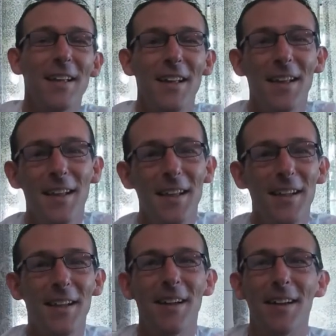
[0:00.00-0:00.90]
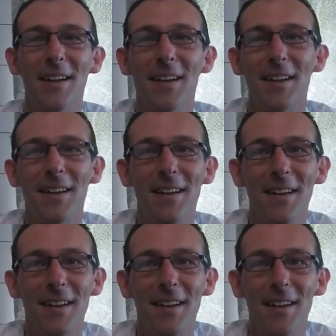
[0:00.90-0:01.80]

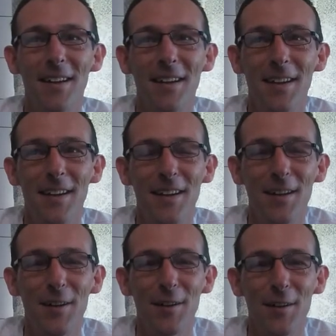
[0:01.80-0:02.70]
No one is speaking in this clip.